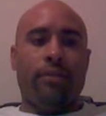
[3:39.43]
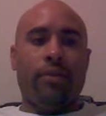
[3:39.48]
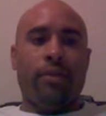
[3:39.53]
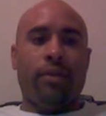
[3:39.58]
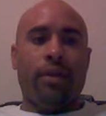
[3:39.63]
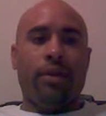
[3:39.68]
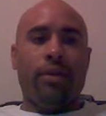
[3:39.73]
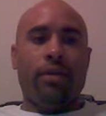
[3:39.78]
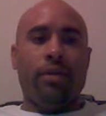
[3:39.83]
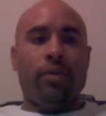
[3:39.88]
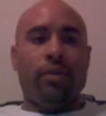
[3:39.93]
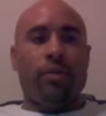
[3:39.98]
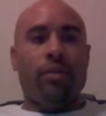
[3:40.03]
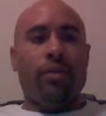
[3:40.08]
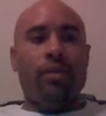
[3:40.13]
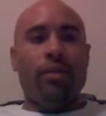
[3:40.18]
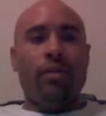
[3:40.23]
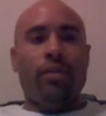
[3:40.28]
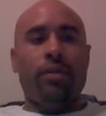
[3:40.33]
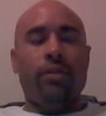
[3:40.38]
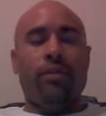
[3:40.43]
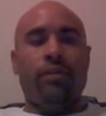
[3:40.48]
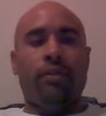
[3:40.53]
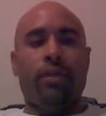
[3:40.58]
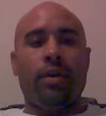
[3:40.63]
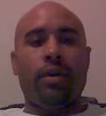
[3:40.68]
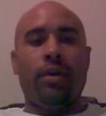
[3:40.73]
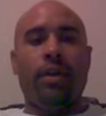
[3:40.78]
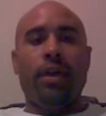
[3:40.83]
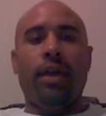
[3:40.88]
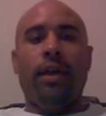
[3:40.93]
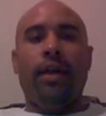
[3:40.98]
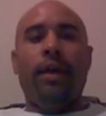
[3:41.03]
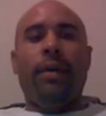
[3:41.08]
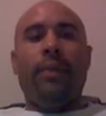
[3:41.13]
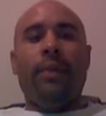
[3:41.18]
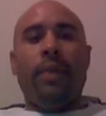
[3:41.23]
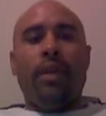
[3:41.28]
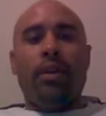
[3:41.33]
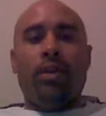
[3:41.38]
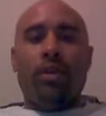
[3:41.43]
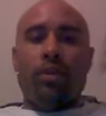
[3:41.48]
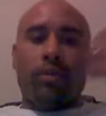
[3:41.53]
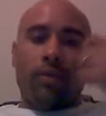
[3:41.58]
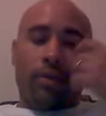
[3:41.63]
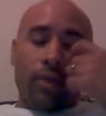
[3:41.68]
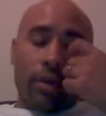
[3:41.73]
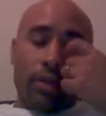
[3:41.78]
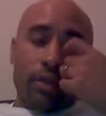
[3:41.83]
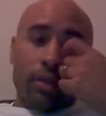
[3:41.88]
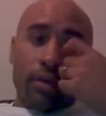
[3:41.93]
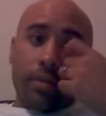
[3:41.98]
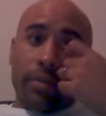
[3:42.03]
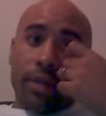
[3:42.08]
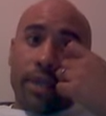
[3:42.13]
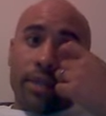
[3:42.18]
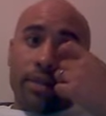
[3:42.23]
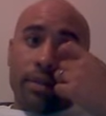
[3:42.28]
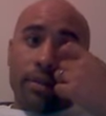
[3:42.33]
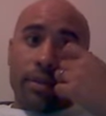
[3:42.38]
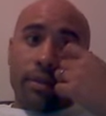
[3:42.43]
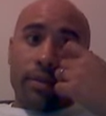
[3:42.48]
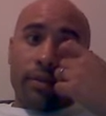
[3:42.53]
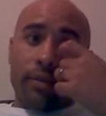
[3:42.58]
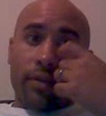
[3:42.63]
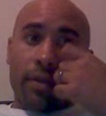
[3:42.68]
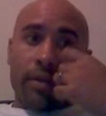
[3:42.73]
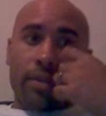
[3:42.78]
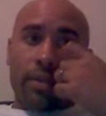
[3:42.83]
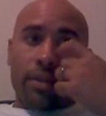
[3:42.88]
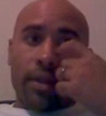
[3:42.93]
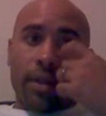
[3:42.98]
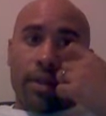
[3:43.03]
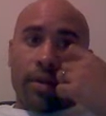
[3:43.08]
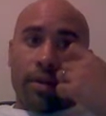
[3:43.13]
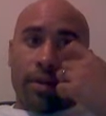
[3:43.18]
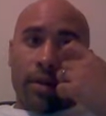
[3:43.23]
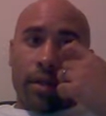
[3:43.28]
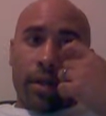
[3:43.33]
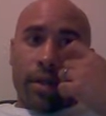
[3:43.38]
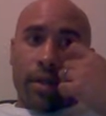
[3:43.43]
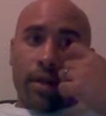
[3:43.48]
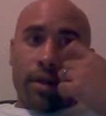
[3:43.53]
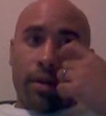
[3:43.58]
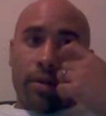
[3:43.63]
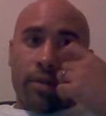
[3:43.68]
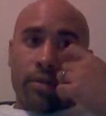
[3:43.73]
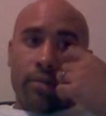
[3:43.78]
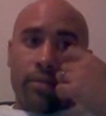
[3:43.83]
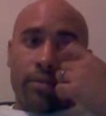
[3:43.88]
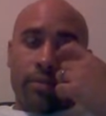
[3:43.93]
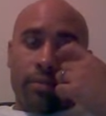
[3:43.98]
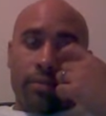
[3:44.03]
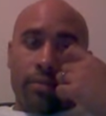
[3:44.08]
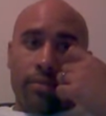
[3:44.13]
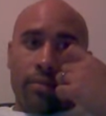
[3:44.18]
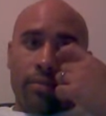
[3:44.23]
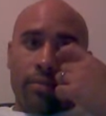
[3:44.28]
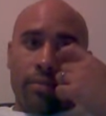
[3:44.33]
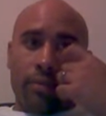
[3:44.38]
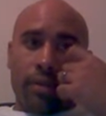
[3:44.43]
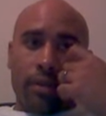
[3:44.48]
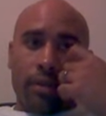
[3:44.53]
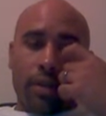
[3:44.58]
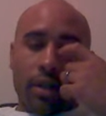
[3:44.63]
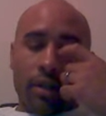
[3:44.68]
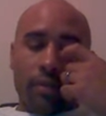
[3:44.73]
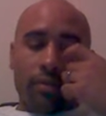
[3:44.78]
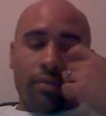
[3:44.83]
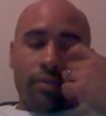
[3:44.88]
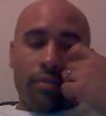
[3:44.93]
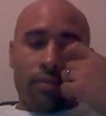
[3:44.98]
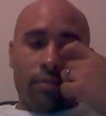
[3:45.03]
front, occluded front. And those fronts are basically fronts that are stuck.